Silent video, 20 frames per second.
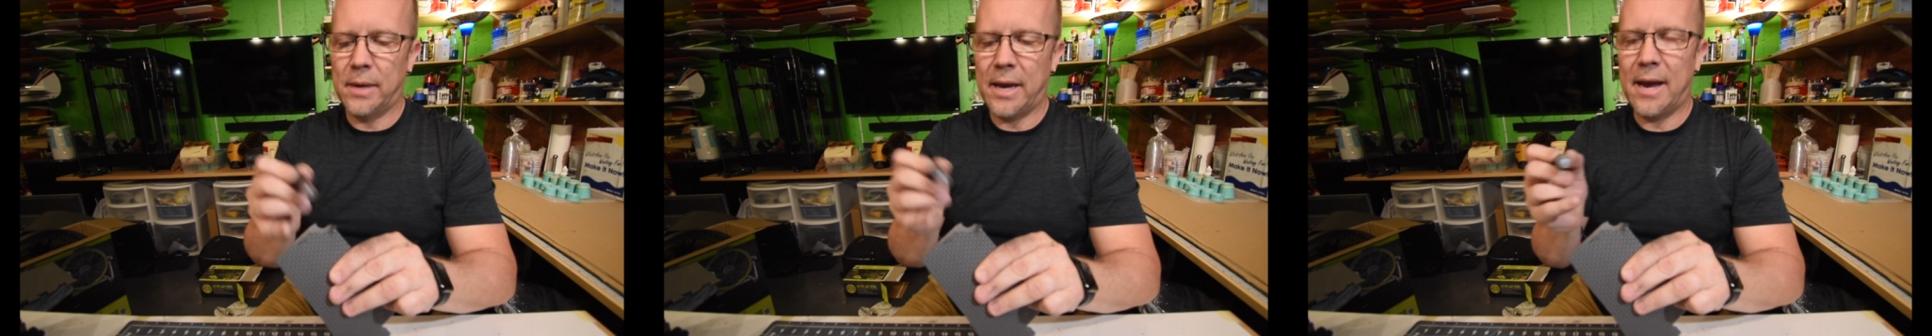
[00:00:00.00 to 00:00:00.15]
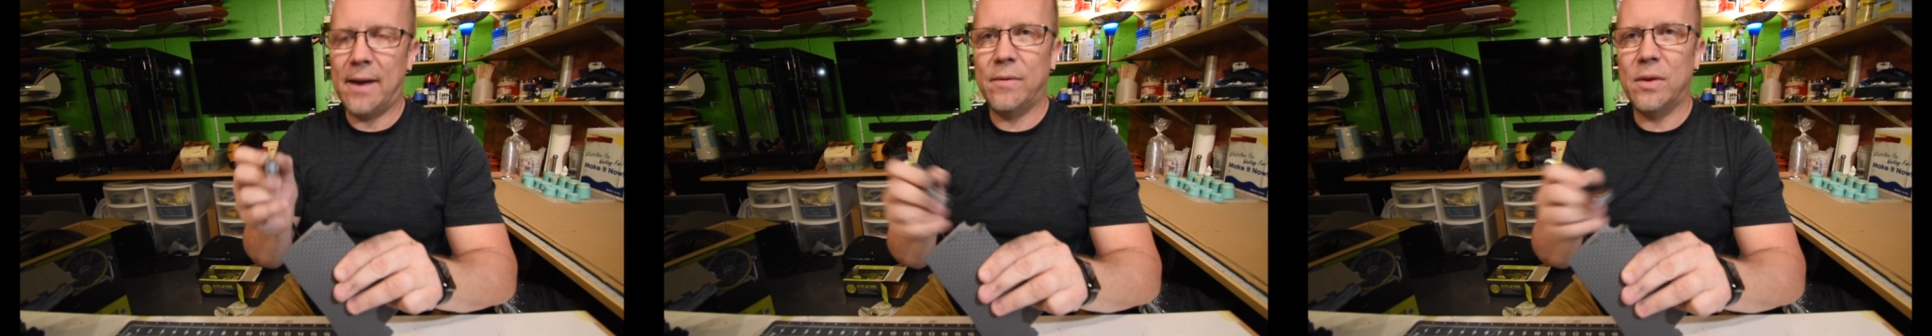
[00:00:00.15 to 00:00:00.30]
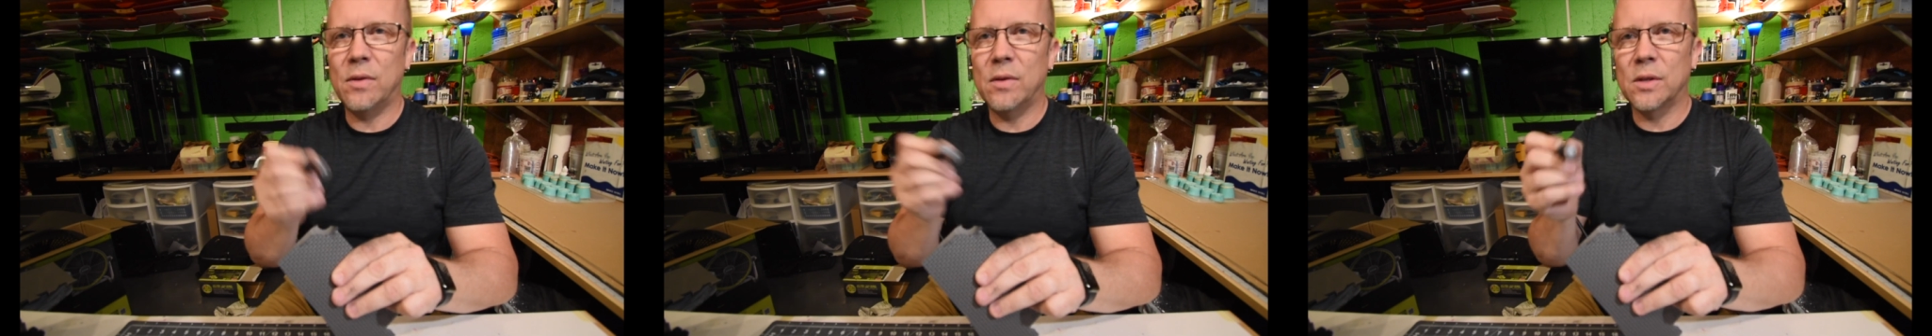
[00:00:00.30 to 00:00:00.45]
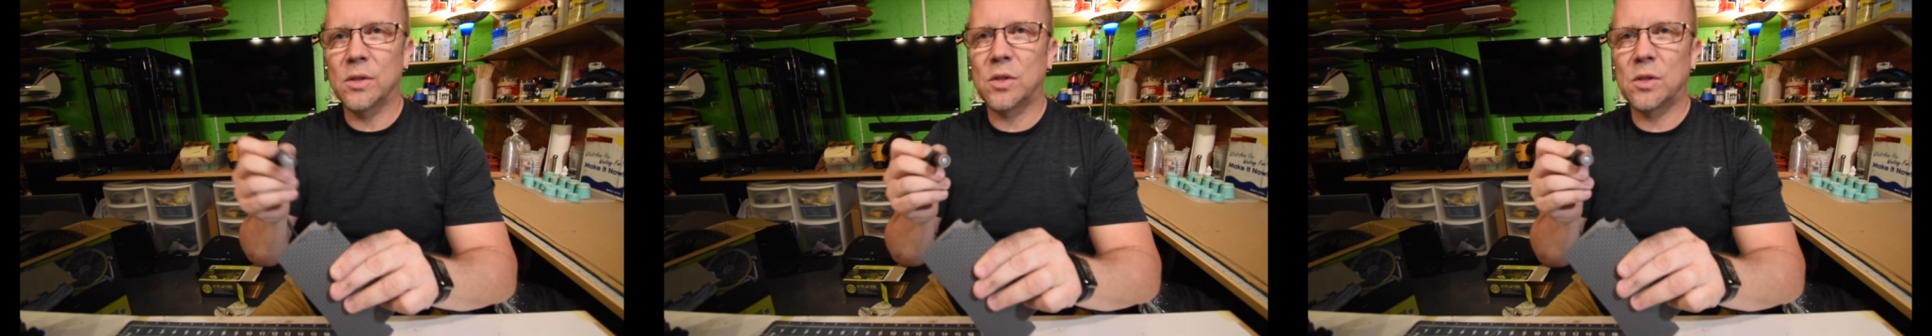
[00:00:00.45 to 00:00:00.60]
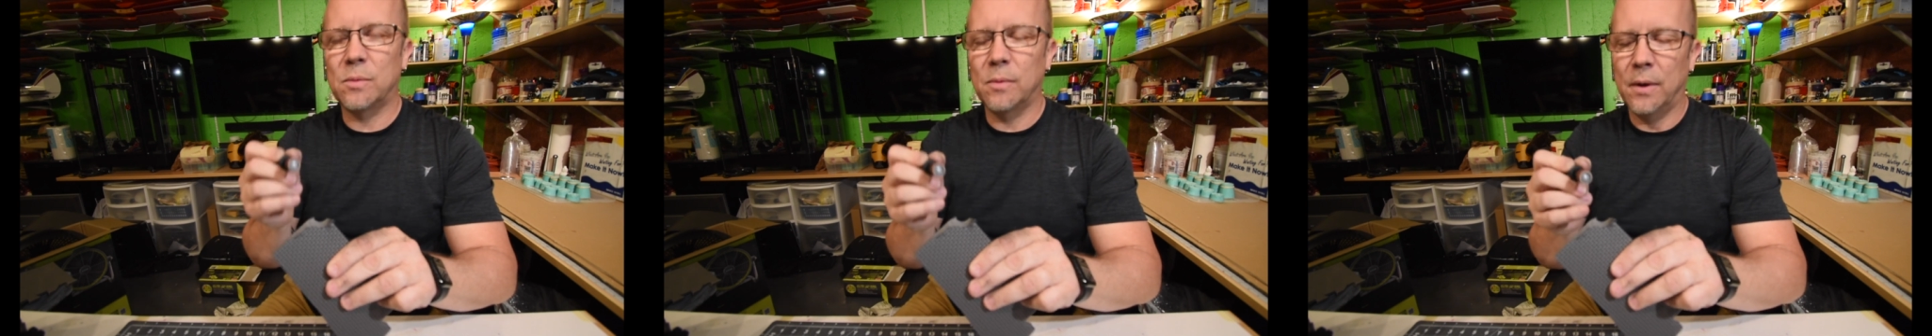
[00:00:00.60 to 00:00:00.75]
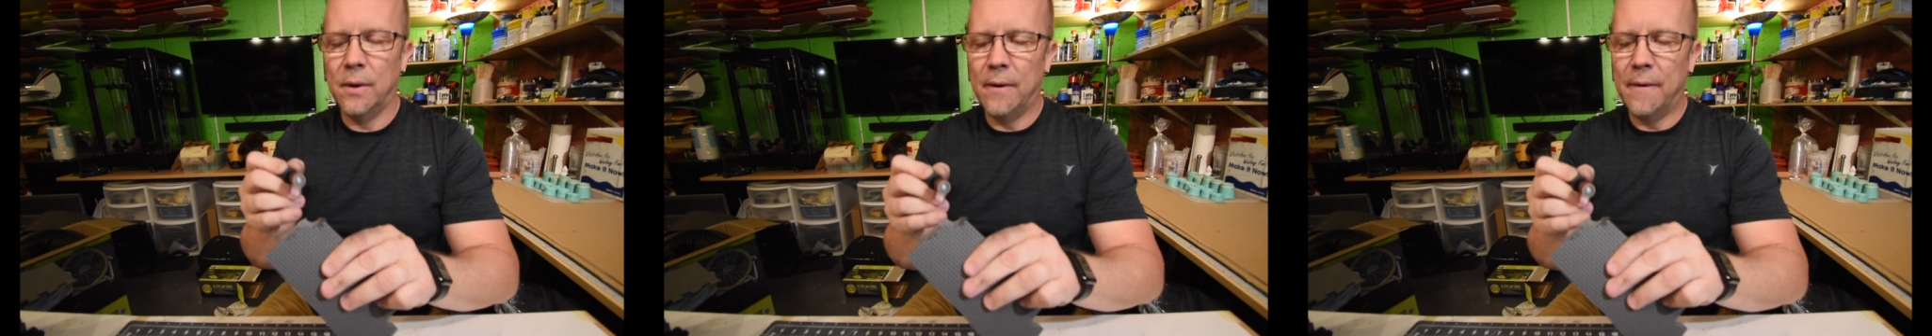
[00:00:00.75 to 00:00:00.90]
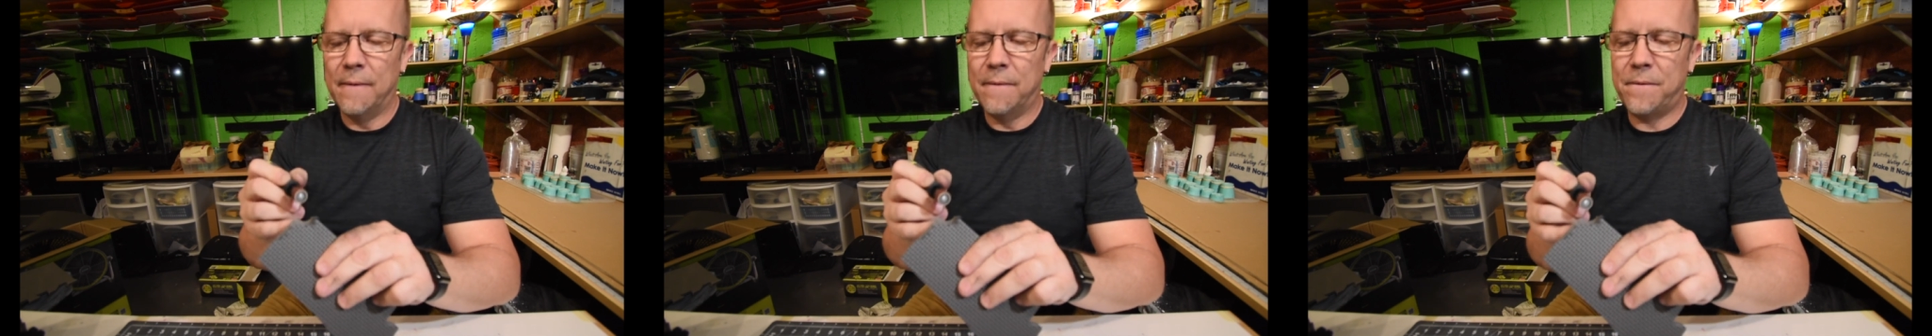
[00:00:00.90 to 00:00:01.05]
Having this
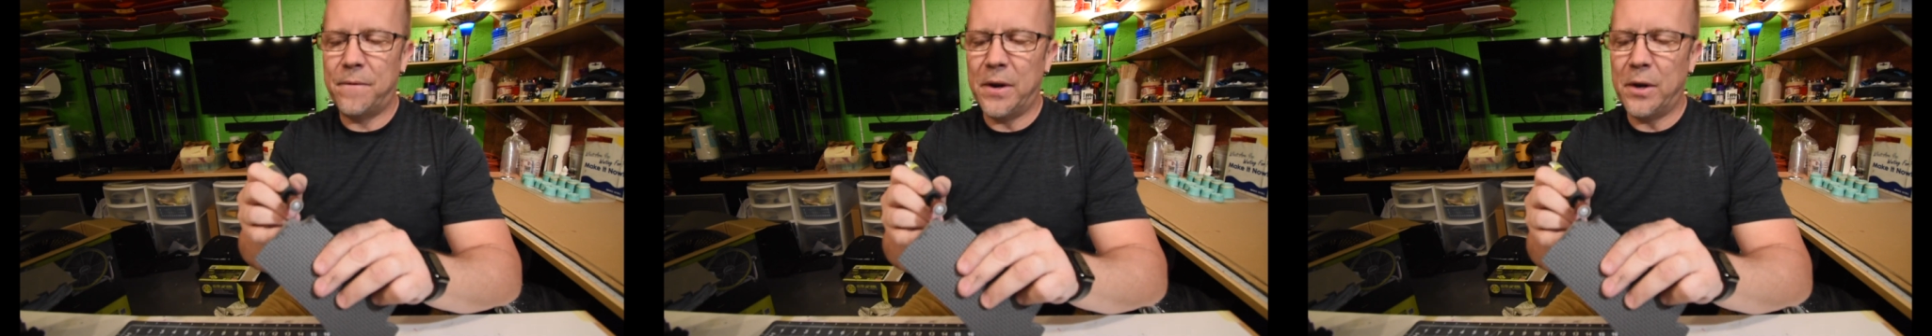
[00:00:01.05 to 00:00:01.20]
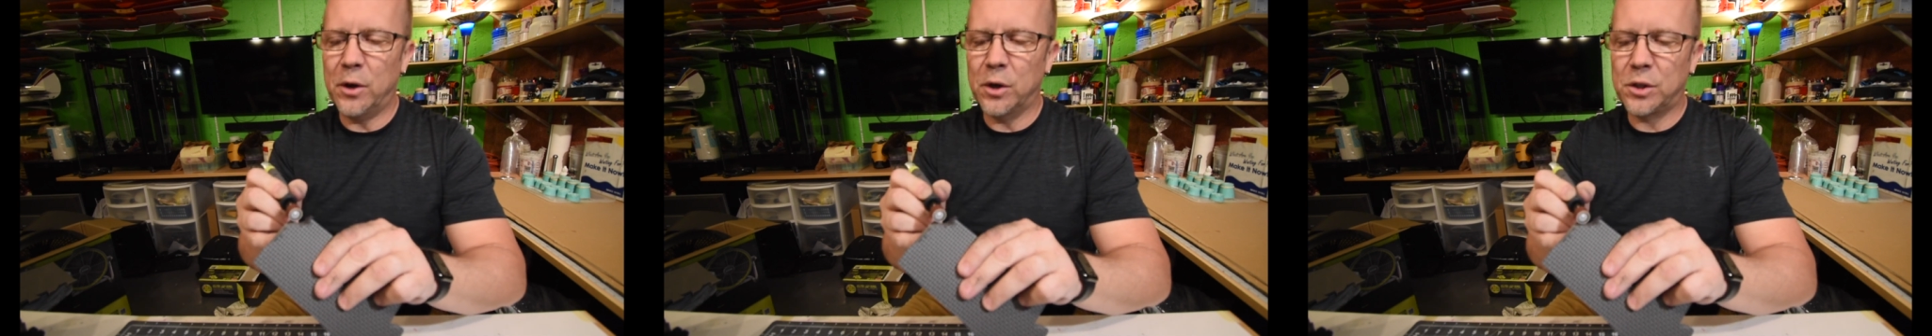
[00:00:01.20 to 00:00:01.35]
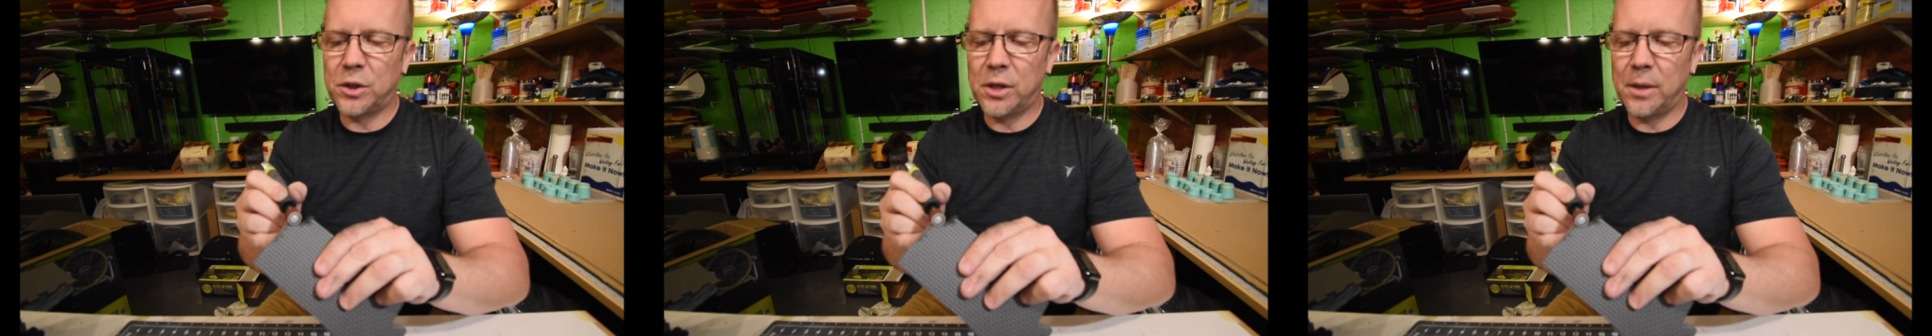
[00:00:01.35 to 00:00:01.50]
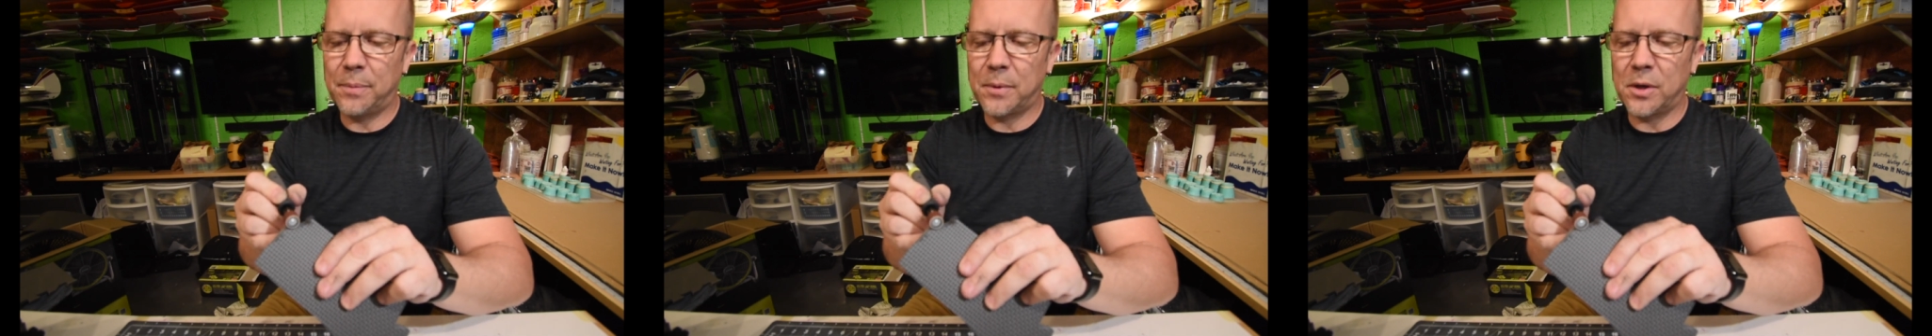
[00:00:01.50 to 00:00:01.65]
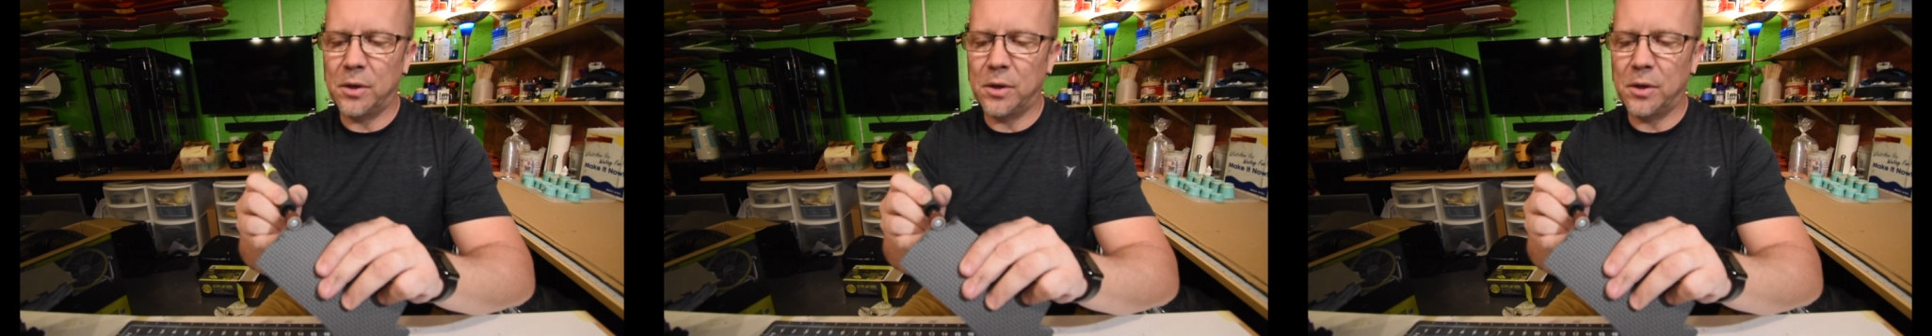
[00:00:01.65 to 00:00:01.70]
fingertip